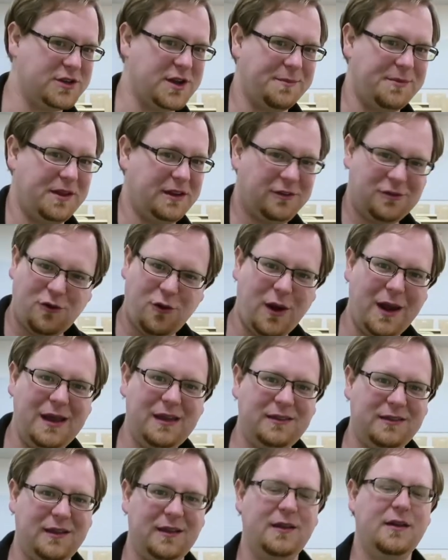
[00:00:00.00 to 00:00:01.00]
or something. It's
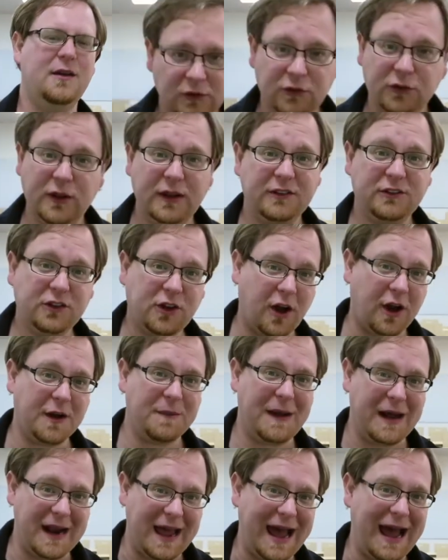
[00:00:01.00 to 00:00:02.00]
crazy. So let's talk
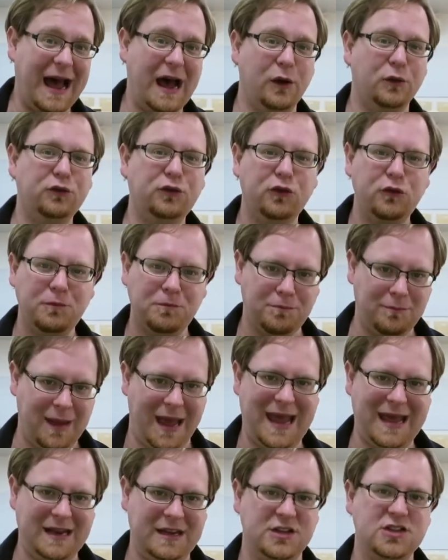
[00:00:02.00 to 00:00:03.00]
about how to
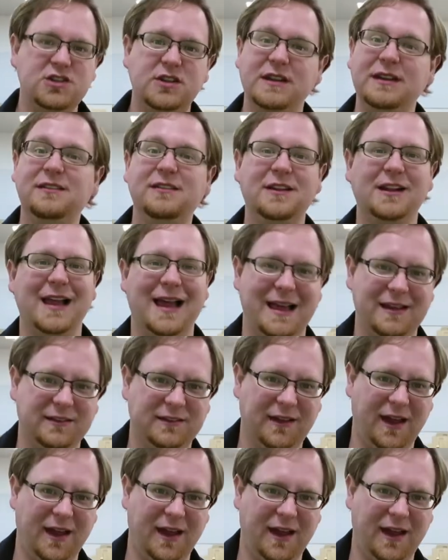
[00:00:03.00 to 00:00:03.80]
manage these class